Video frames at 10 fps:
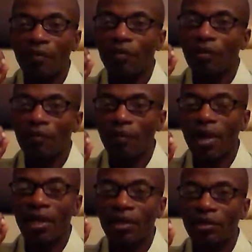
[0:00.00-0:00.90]
If you
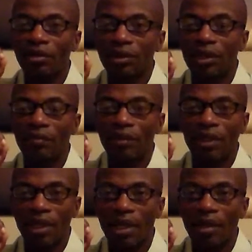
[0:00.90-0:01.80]
find yourself
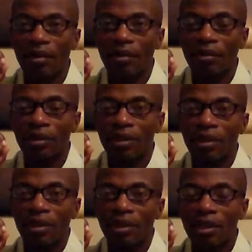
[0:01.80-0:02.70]
in hell,
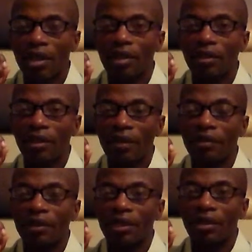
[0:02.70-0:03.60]

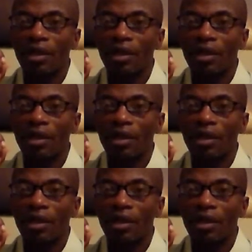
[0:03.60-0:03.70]
David